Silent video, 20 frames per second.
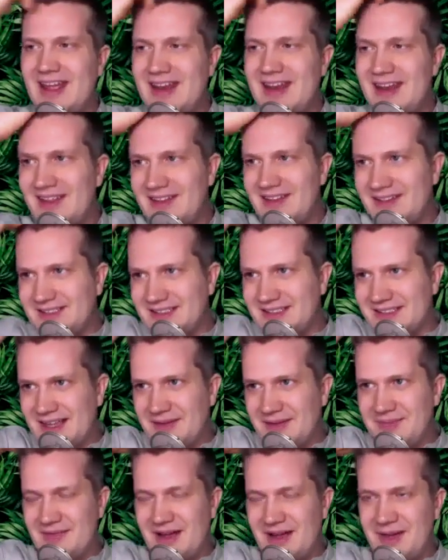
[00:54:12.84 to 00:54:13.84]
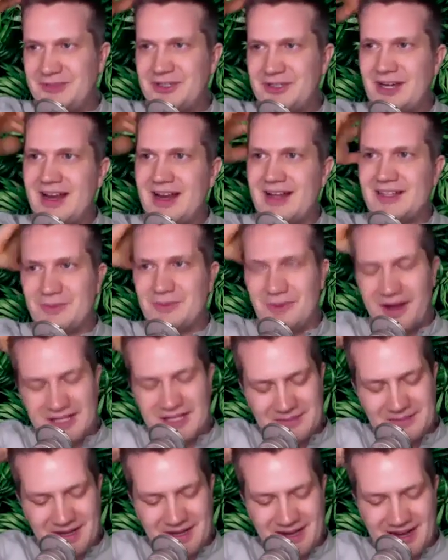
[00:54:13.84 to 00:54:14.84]
and this is, I'm trying not to white
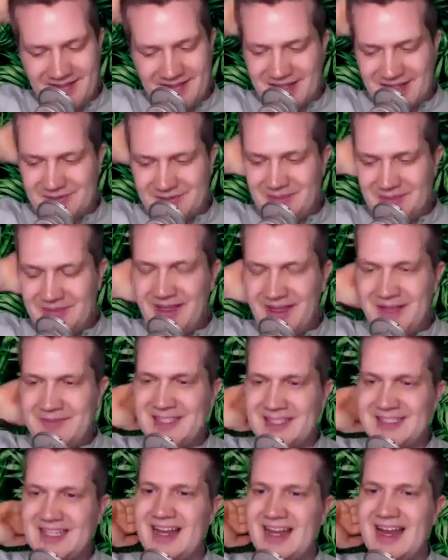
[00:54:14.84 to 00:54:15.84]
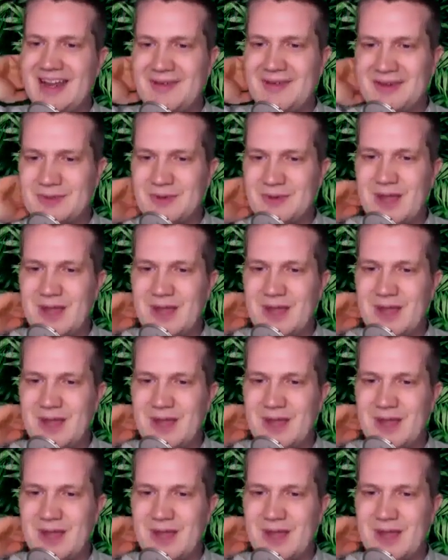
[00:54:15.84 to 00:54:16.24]
explain on this one, but let me say it anyways.